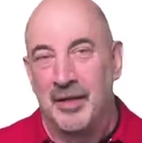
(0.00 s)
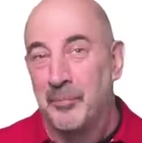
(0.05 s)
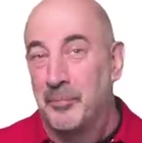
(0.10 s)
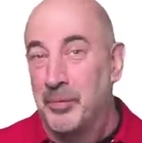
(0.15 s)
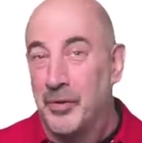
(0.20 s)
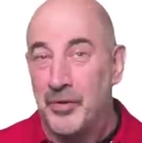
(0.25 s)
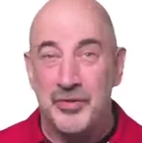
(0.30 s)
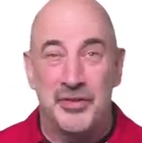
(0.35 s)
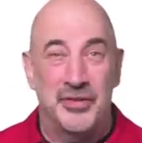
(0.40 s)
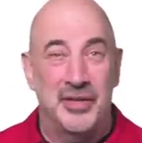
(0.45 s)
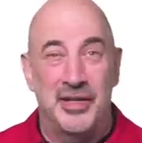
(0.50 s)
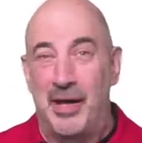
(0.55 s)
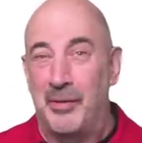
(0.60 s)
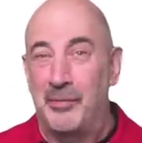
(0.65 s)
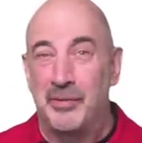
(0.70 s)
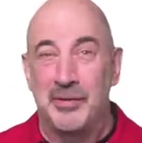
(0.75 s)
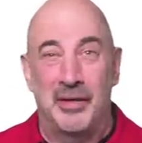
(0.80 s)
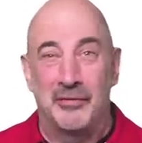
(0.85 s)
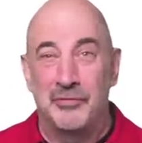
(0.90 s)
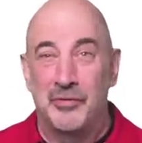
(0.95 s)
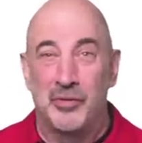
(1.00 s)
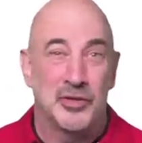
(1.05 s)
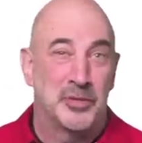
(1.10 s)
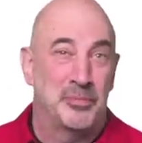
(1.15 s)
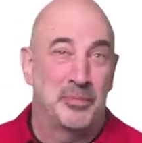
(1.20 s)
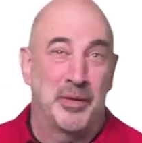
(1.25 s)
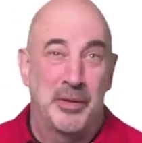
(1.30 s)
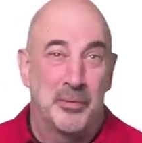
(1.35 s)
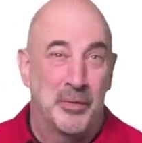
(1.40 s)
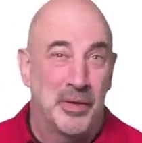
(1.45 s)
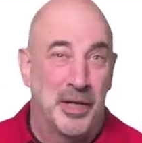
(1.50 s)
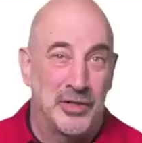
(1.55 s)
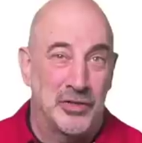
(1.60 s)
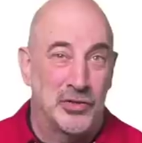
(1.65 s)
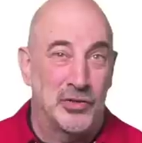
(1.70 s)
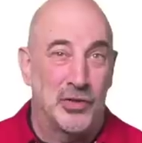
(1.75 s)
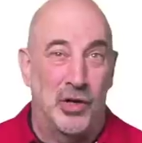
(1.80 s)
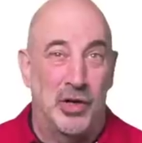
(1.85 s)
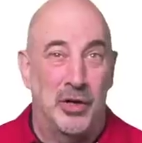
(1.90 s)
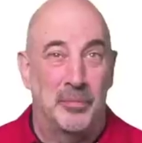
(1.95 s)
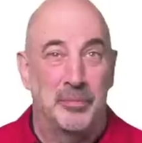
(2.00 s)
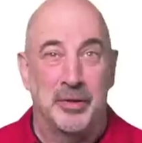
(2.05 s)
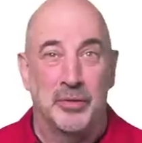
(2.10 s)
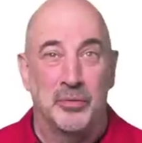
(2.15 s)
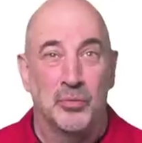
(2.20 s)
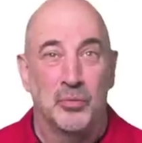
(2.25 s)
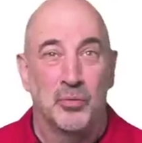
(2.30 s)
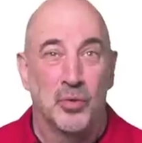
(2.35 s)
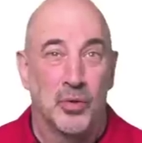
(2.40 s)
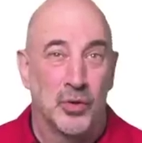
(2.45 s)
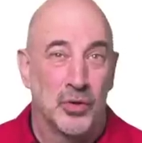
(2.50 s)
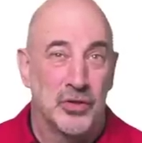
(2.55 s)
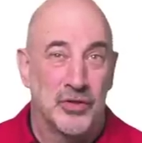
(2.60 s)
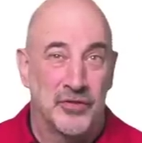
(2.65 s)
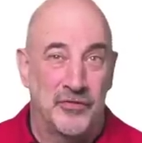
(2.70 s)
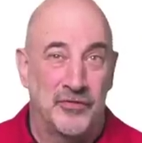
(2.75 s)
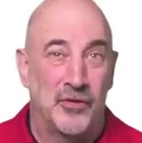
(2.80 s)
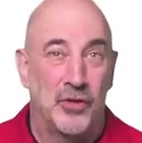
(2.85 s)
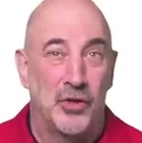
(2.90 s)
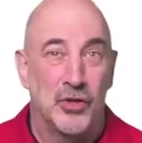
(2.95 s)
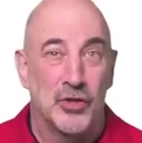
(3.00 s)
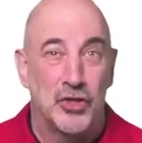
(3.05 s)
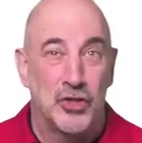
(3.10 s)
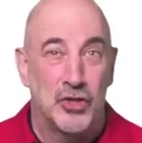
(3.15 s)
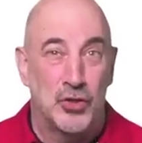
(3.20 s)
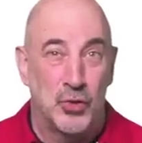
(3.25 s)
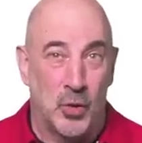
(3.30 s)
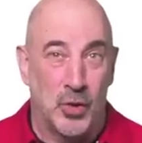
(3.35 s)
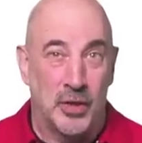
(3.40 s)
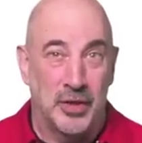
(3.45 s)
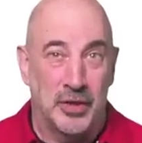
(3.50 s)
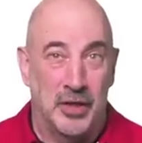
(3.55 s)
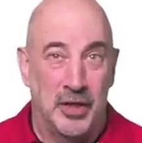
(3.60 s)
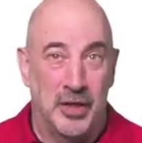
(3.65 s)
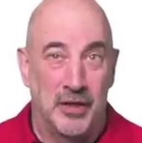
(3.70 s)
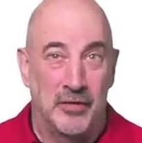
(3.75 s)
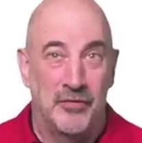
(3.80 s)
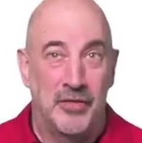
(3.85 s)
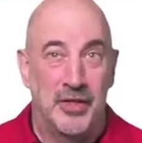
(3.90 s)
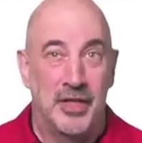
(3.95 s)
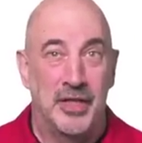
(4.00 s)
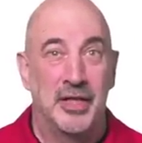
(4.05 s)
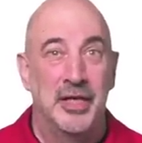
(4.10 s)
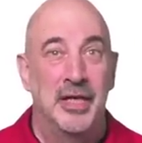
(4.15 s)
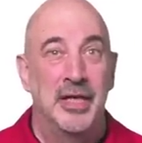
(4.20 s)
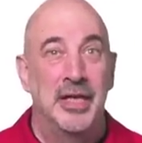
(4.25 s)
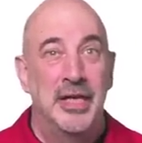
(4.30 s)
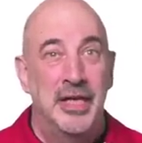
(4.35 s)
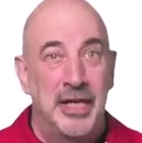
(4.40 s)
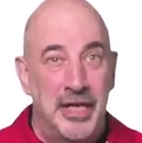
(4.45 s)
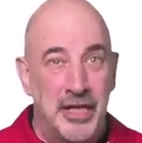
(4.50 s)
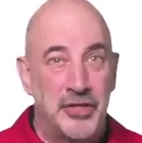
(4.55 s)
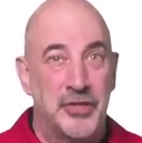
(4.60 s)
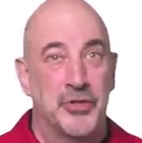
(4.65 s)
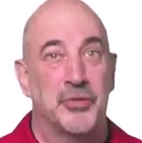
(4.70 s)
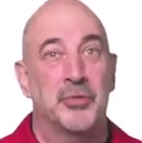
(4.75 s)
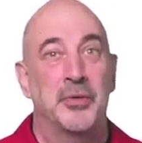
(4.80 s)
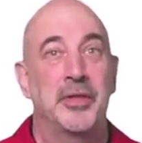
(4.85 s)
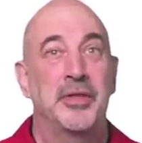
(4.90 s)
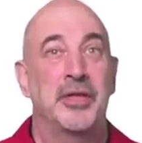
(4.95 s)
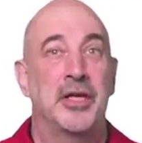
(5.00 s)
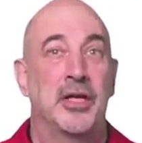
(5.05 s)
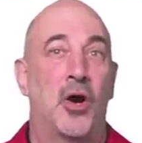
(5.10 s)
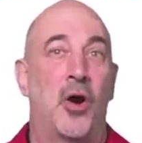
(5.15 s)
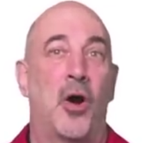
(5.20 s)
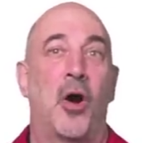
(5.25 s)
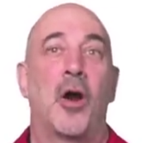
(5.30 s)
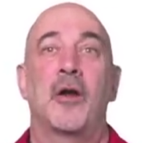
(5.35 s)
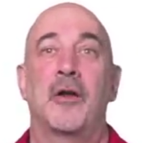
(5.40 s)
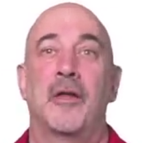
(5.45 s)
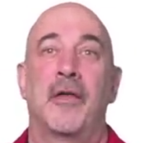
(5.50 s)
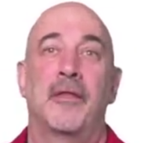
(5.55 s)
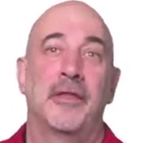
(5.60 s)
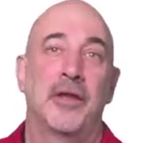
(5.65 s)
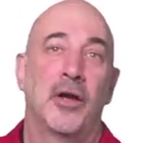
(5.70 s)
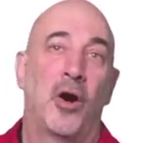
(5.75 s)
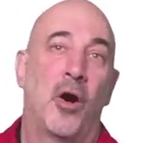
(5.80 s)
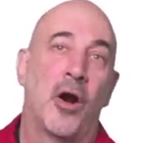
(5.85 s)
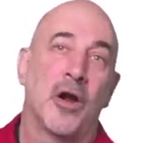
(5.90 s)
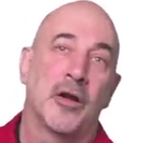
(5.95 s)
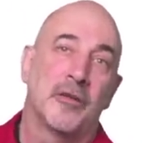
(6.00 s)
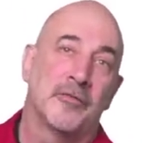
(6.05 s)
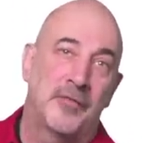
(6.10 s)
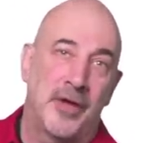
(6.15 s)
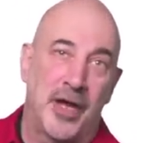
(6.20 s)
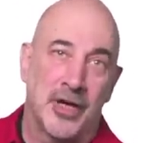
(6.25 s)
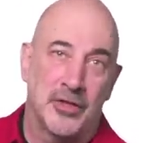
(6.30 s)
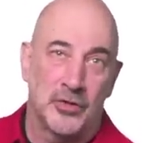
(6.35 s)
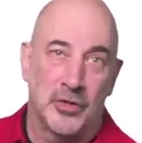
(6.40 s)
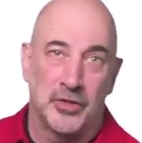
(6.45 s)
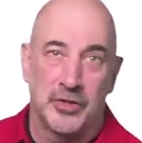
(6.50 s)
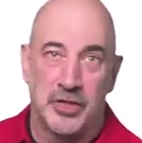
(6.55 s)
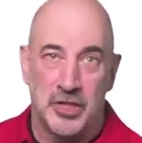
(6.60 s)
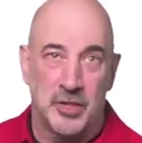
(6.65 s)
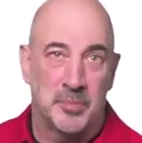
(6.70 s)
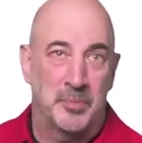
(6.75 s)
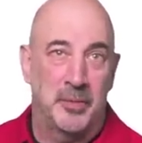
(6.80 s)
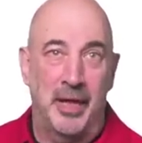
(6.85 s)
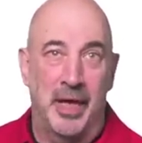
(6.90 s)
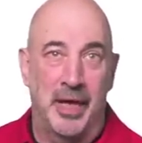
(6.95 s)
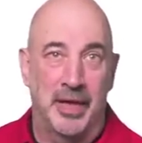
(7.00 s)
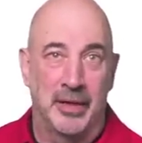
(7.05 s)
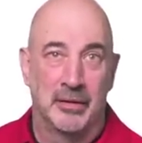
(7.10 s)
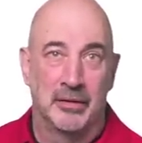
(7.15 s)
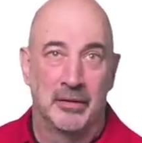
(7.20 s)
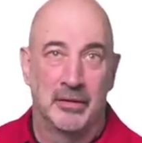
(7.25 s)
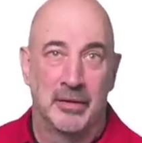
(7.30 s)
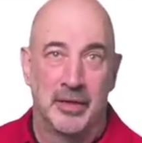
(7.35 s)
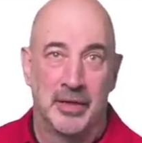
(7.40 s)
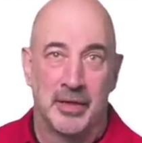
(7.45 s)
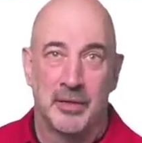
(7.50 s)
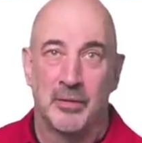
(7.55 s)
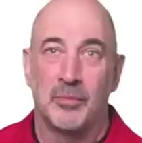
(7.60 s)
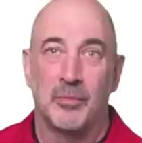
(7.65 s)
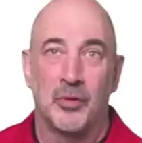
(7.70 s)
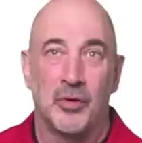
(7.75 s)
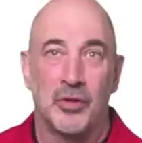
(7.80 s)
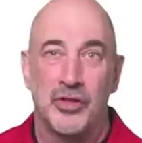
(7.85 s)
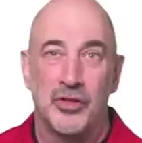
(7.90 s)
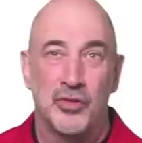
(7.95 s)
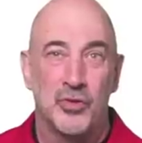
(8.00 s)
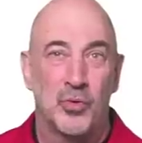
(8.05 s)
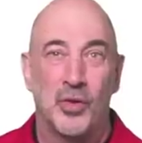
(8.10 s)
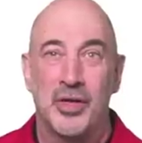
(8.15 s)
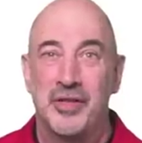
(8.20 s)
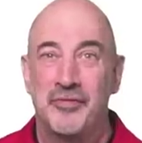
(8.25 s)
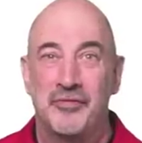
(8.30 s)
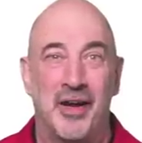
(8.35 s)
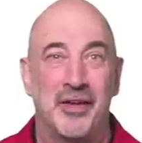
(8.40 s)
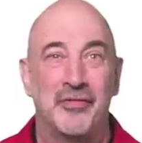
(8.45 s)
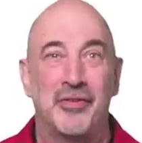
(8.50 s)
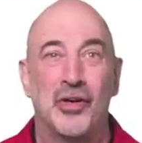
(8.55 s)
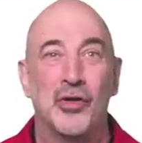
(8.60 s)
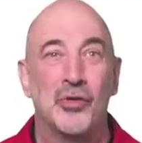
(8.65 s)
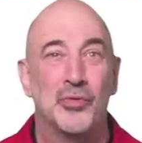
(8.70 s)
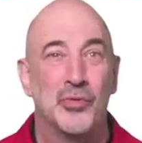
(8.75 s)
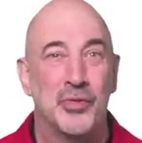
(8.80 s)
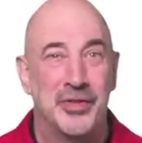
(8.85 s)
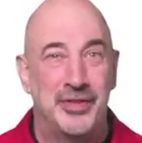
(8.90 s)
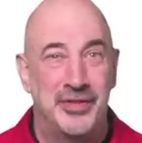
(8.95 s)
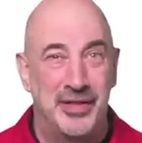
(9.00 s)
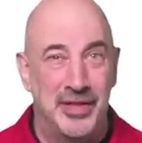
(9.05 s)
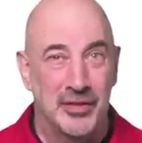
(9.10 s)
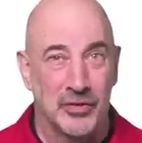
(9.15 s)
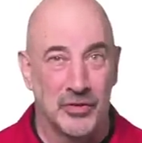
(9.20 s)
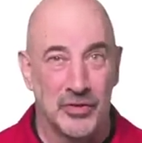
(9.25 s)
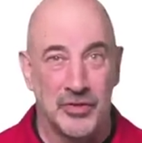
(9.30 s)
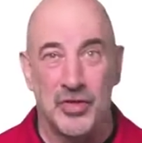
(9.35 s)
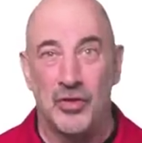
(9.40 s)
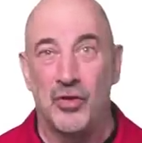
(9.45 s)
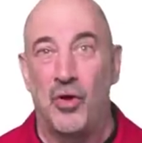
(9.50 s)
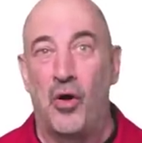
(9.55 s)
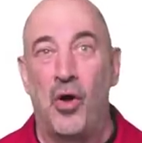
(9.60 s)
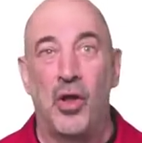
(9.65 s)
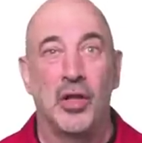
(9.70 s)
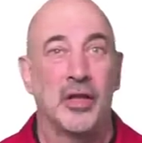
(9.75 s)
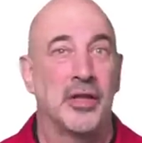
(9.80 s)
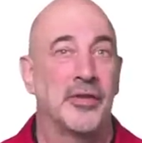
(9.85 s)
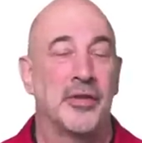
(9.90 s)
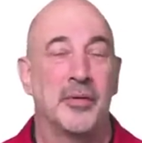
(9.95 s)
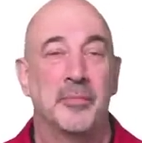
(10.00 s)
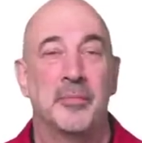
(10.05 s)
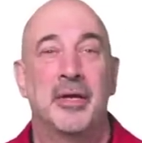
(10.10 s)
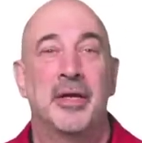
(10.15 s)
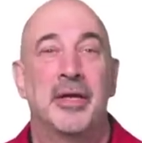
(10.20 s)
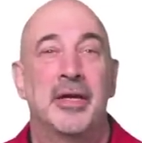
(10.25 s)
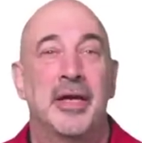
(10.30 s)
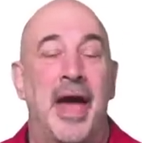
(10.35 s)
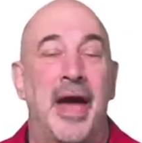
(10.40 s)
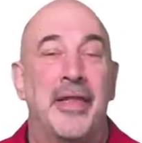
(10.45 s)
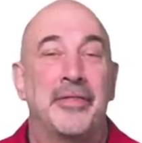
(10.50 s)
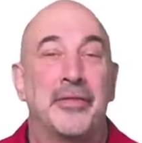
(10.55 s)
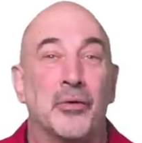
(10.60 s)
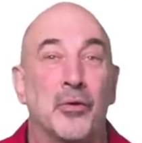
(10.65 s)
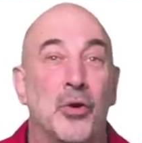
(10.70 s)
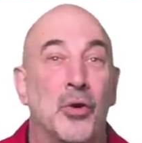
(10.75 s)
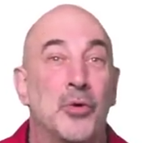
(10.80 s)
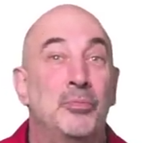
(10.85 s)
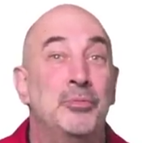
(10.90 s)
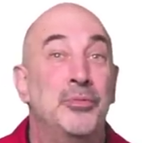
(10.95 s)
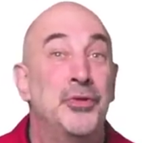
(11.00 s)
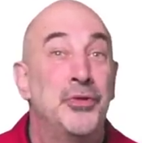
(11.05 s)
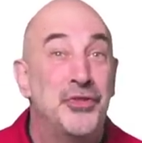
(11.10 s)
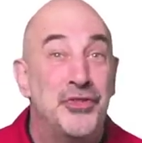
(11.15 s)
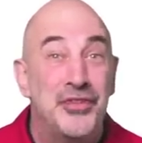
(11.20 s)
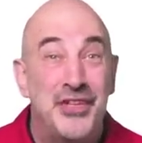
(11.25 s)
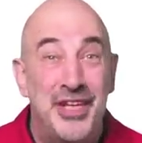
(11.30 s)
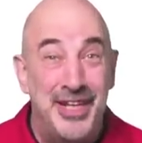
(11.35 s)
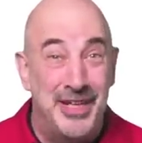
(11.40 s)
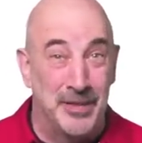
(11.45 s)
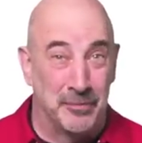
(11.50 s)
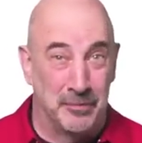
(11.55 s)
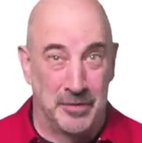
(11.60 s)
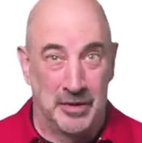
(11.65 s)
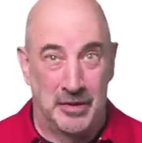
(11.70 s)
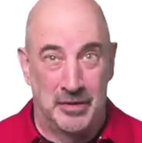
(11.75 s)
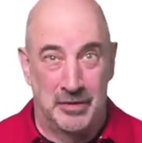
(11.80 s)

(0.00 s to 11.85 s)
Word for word: Personally, I would love to explain what I saw, but words fall short of the history, the art, and the artifacts on display. There were more than twenty-five hundred dealers, and all of them had their own museum.